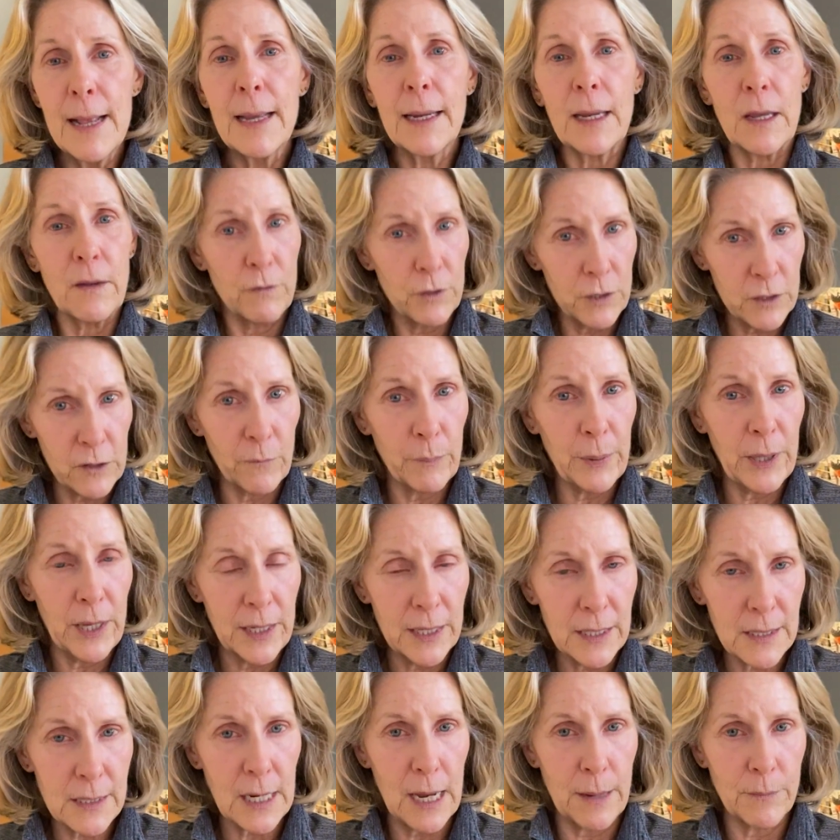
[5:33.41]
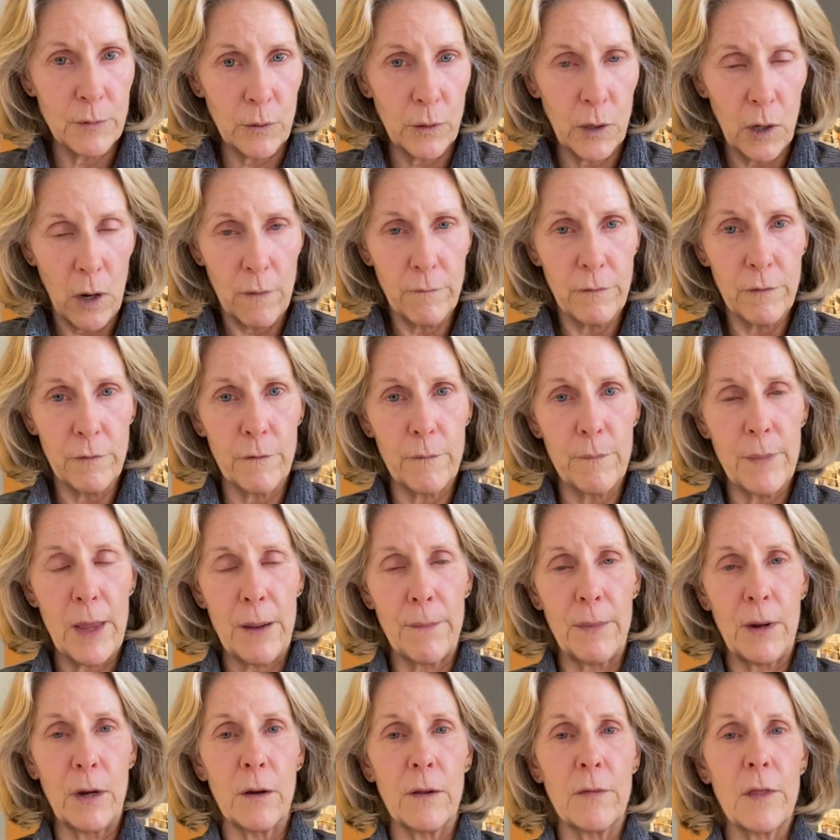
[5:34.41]
Give yourself plenty of time to recover from
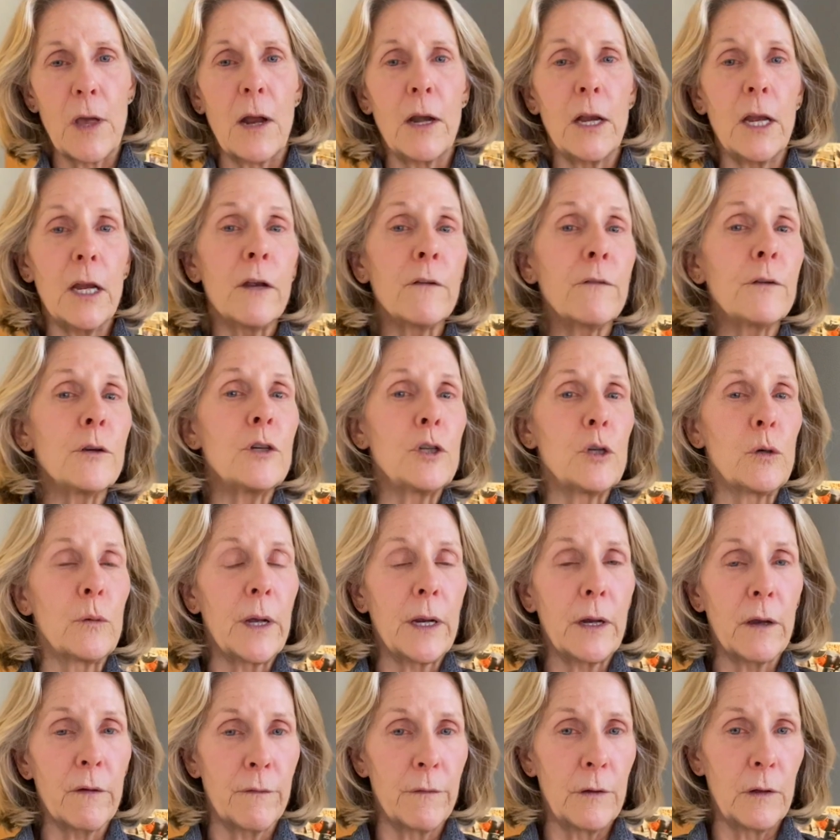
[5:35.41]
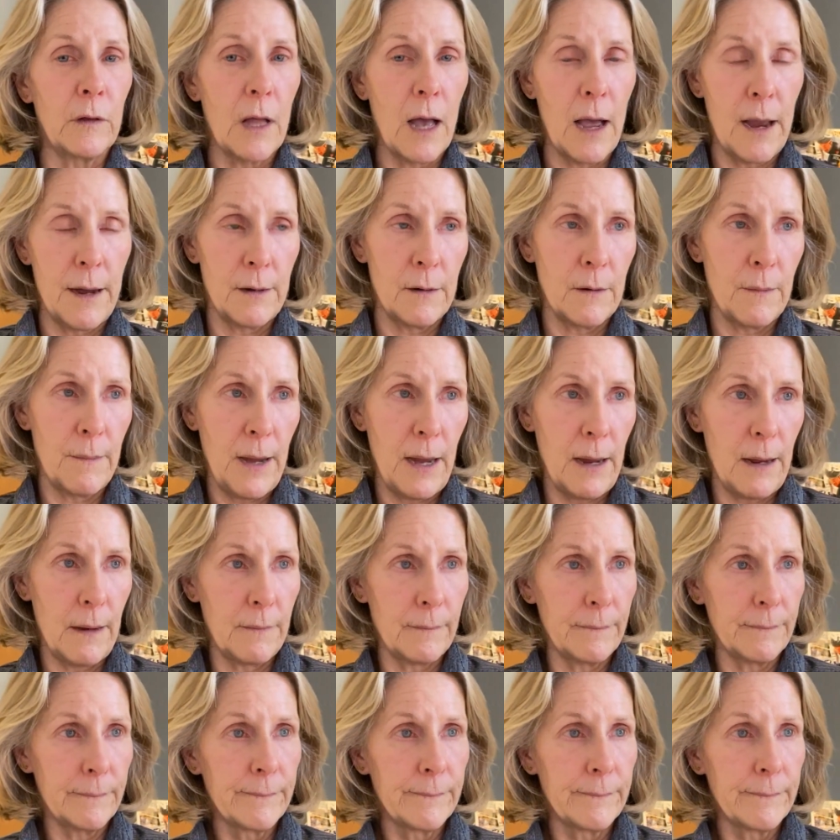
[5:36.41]
that marathon if you're doing a full Ironman.